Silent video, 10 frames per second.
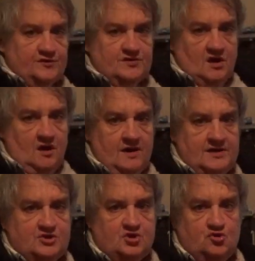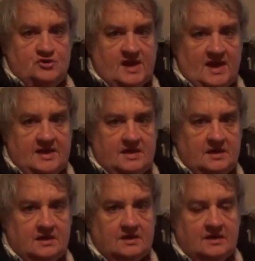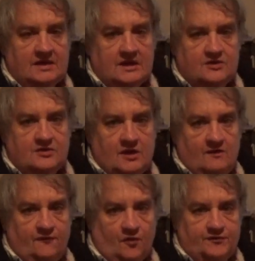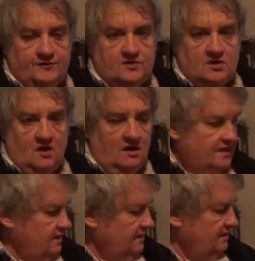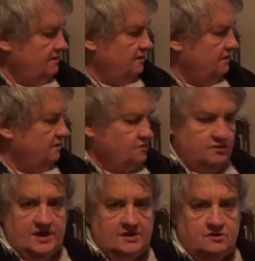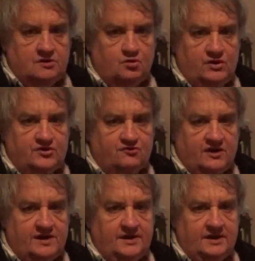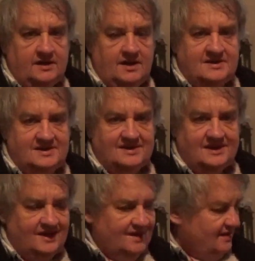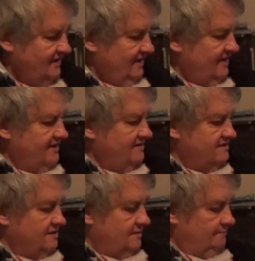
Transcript: of July, Tuesday, 4th of July, 2023. Yes. And